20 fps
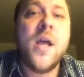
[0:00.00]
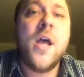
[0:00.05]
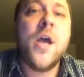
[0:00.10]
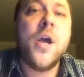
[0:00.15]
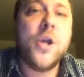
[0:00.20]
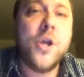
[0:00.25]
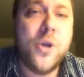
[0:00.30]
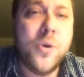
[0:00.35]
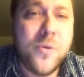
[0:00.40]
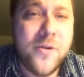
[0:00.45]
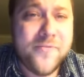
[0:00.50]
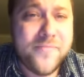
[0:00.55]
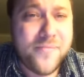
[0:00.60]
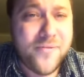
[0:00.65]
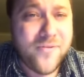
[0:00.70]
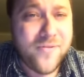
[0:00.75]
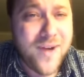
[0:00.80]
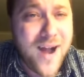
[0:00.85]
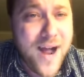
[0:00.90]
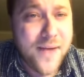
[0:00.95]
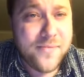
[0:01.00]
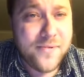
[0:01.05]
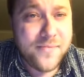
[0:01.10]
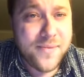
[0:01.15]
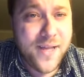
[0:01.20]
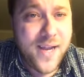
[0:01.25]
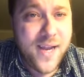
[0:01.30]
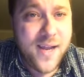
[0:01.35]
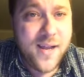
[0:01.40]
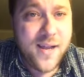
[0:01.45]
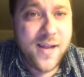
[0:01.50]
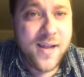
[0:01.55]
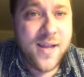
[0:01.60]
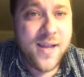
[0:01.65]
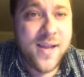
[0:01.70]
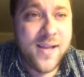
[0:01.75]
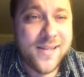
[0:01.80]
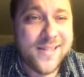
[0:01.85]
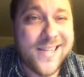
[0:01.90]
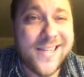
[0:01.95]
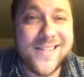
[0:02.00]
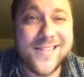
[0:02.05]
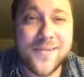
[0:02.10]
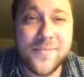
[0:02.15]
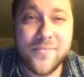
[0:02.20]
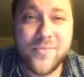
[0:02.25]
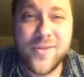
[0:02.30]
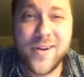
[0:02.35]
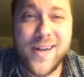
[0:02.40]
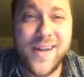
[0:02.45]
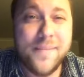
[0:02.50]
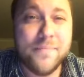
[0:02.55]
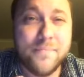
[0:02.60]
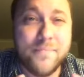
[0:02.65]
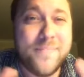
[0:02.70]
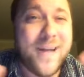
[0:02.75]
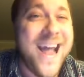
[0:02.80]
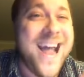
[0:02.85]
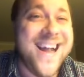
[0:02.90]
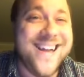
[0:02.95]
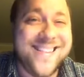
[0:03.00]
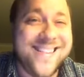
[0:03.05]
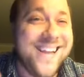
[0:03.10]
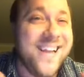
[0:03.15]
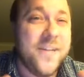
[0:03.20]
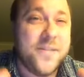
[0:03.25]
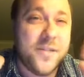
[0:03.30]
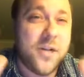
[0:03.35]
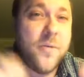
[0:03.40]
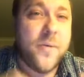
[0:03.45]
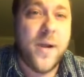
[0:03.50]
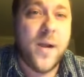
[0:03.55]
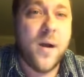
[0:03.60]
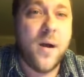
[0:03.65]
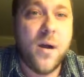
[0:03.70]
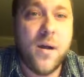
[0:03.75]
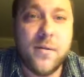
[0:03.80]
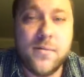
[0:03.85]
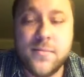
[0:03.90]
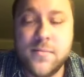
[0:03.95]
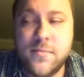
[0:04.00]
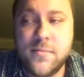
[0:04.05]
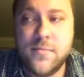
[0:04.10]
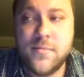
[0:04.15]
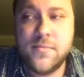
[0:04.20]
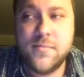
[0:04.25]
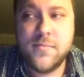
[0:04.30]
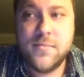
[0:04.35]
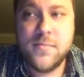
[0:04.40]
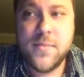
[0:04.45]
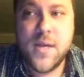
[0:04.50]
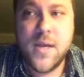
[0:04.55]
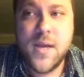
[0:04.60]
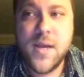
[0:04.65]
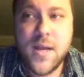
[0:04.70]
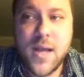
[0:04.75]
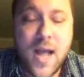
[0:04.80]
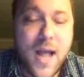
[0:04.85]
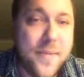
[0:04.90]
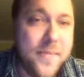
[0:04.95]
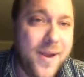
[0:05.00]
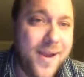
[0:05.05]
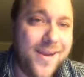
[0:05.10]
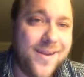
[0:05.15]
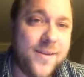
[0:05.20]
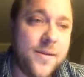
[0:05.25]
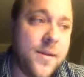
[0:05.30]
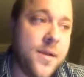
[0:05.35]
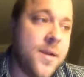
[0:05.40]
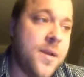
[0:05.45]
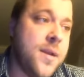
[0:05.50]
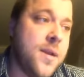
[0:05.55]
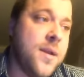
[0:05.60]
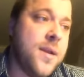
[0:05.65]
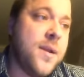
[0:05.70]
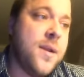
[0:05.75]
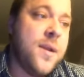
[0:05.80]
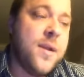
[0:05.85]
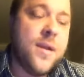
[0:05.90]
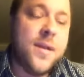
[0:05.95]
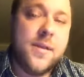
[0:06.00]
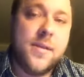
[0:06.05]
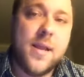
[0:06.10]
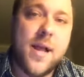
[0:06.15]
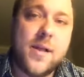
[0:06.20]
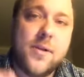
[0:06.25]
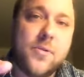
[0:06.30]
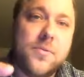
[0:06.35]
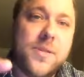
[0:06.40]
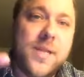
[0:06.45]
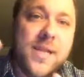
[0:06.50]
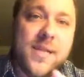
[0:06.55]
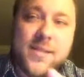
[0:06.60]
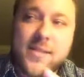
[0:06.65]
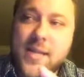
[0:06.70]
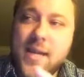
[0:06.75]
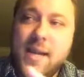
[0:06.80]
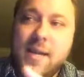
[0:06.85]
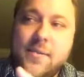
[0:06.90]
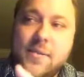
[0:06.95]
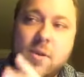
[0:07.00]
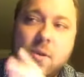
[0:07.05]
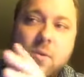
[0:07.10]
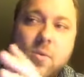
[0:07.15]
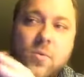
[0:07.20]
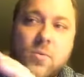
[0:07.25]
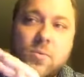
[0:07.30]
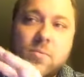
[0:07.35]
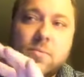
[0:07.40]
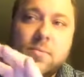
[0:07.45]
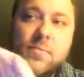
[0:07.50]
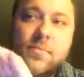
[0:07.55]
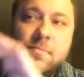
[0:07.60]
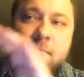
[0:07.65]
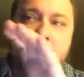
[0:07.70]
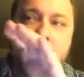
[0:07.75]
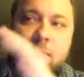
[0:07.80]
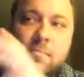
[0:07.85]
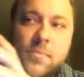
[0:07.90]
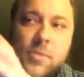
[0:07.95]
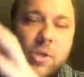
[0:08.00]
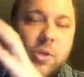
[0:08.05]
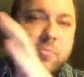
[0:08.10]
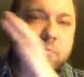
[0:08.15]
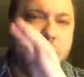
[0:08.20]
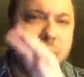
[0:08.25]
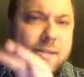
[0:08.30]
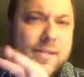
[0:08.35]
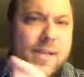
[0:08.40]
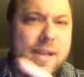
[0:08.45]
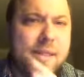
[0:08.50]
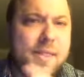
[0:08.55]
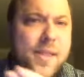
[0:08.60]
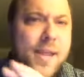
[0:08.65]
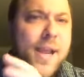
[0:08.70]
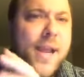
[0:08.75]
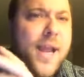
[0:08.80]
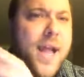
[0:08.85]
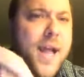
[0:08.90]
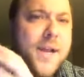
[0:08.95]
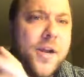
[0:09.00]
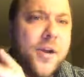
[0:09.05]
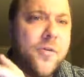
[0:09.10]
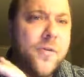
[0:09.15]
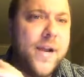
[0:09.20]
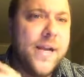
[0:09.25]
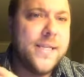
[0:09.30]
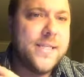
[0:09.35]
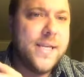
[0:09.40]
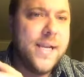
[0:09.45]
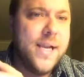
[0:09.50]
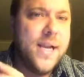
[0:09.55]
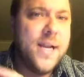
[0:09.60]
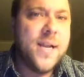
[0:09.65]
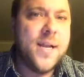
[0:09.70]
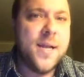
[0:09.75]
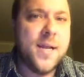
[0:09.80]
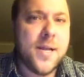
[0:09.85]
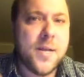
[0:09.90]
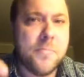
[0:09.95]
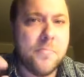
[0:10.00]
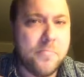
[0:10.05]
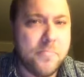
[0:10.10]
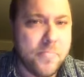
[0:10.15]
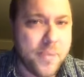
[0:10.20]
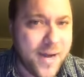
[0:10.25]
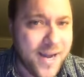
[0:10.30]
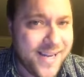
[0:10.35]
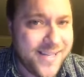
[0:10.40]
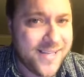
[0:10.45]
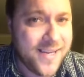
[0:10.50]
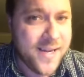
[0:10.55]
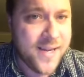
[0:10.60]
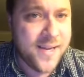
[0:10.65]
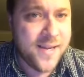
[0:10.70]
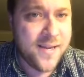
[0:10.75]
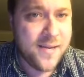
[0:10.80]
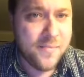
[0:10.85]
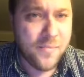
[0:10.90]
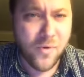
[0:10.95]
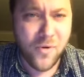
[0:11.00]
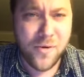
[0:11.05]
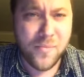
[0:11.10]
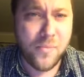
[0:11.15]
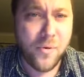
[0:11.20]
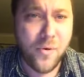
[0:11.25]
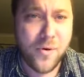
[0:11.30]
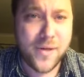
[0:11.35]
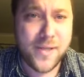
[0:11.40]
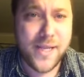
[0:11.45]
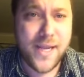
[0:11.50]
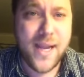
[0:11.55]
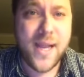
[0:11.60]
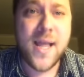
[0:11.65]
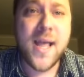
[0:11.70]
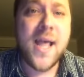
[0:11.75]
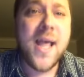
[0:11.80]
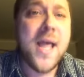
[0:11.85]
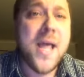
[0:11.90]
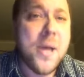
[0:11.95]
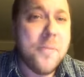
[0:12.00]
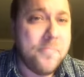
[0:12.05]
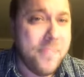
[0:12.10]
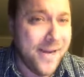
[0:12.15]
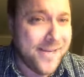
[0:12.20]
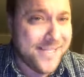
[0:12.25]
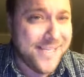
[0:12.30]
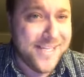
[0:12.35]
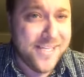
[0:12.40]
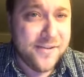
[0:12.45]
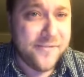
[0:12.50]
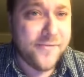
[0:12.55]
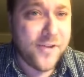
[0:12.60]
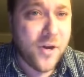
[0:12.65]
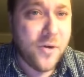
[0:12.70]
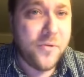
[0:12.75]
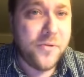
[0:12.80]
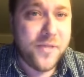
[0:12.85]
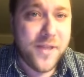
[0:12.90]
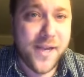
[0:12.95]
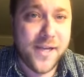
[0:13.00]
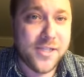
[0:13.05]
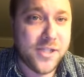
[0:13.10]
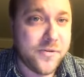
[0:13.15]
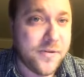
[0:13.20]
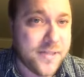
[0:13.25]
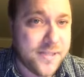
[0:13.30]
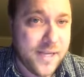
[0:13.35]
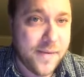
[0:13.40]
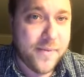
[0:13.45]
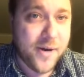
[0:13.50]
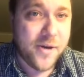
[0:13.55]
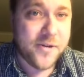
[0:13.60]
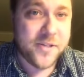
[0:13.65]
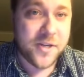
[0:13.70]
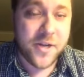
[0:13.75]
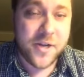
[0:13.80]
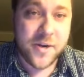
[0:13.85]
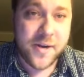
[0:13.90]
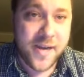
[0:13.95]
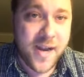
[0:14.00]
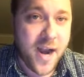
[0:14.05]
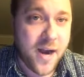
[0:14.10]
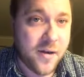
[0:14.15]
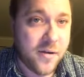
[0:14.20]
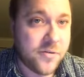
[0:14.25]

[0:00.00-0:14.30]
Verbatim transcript: you have probably seen some pretty bad things going on. I mean, not only is like the whole new president thing kind of crazy, but more importantly, Betsy DeVos thinks grizzly bears are going to attack our